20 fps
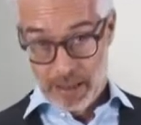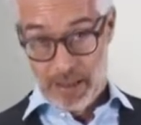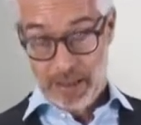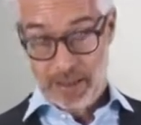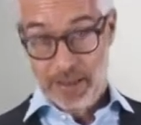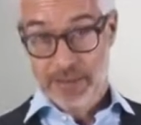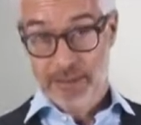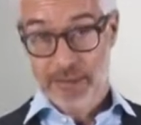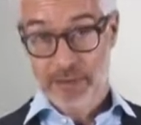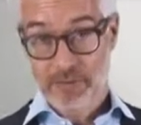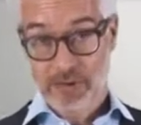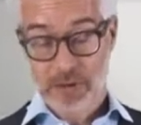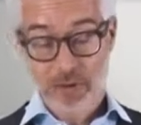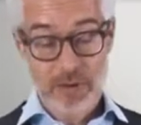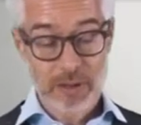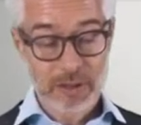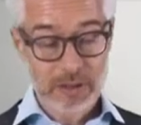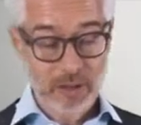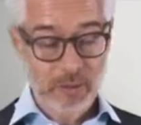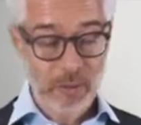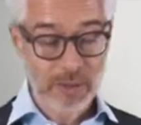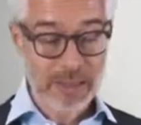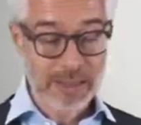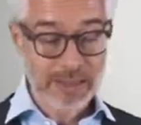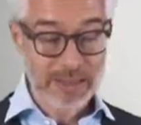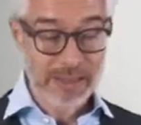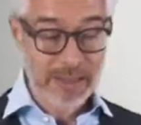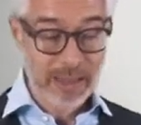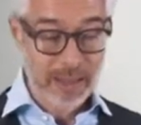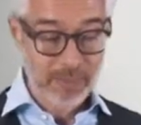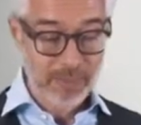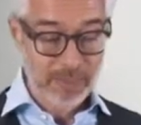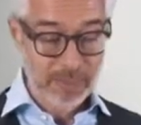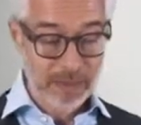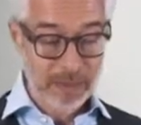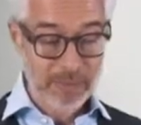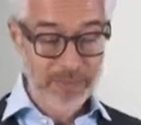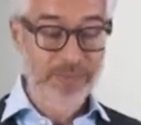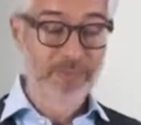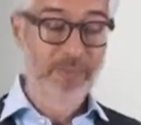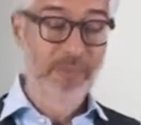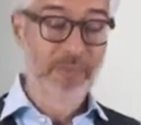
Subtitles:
Let's have a look at our example.